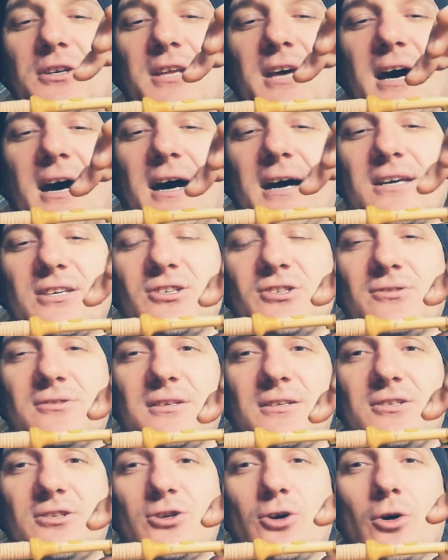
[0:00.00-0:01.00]
touch
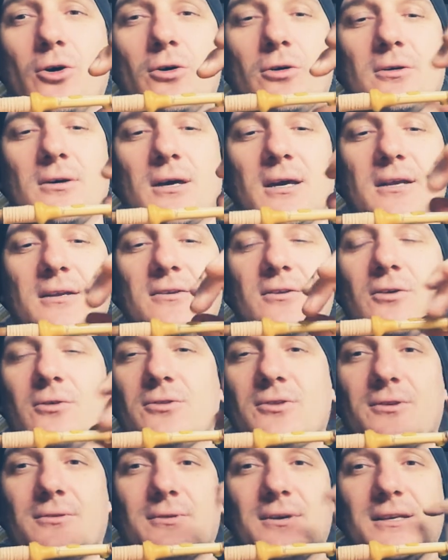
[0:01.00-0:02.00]
the tongue and all
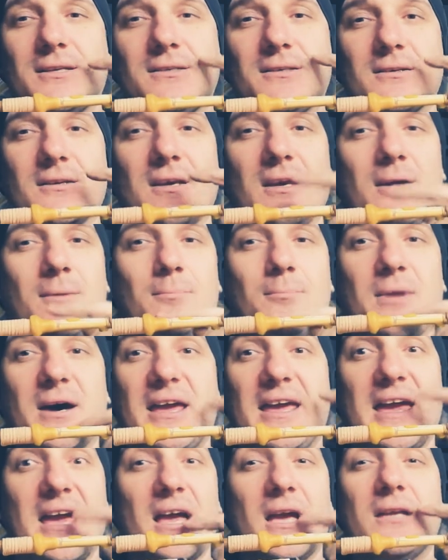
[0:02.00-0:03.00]
the reed
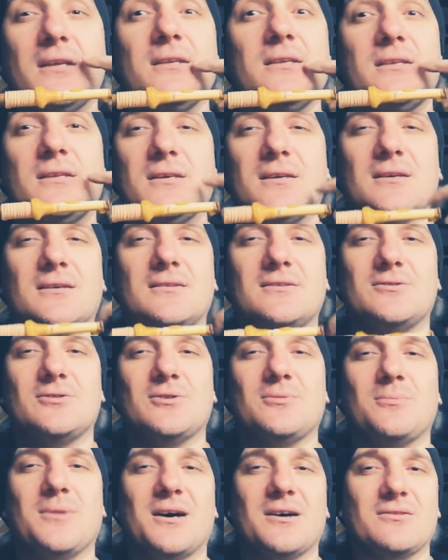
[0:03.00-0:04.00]
by anything into
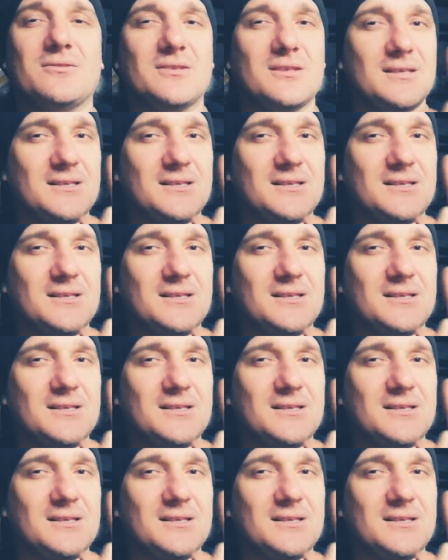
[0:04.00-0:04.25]
your mouth.